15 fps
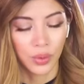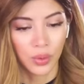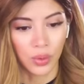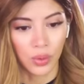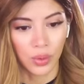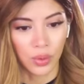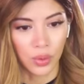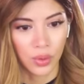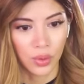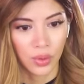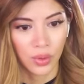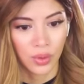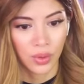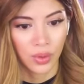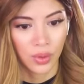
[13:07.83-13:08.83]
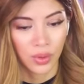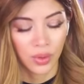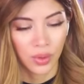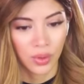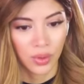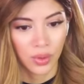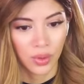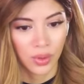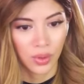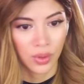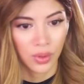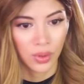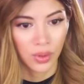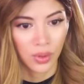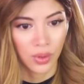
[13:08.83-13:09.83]

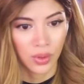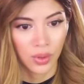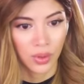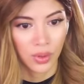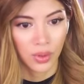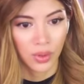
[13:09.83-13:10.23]
(not speaking)